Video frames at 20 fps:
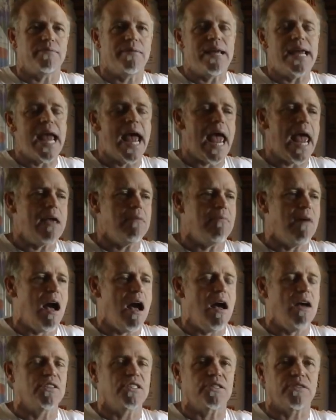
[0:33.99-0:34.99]
We hate
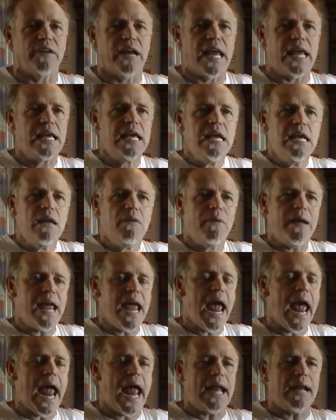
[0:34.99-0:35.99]
Wall Street. We
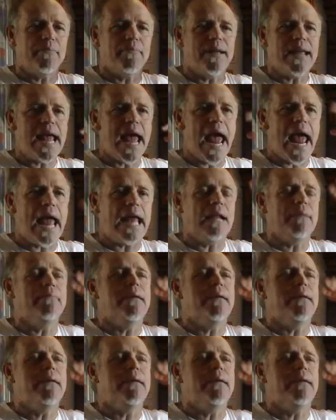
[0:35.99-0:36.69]
hate them. We hate them.